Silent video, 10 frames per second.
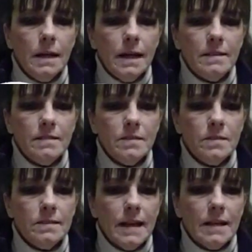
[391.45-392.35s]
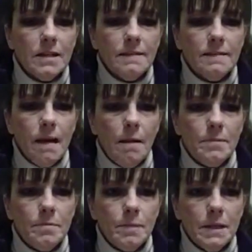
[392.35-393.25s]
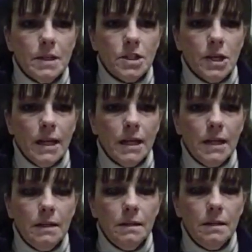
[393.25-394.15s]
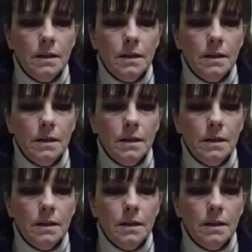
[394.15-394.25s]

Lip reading: as soon as that stops being shiny,